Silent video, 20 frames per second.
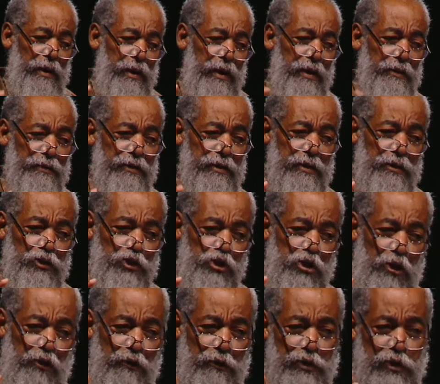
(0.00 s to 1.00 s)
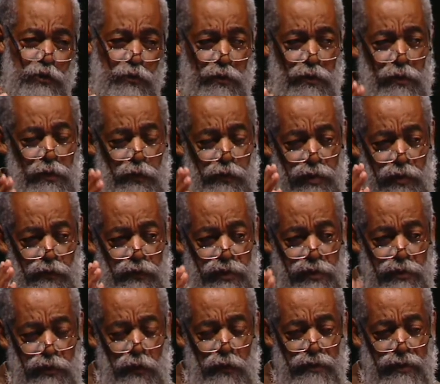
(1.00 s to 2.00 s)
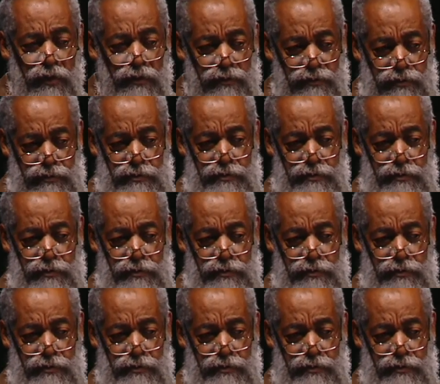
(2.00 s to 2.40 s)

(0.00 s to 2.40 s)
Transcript: In the insurance world, we know that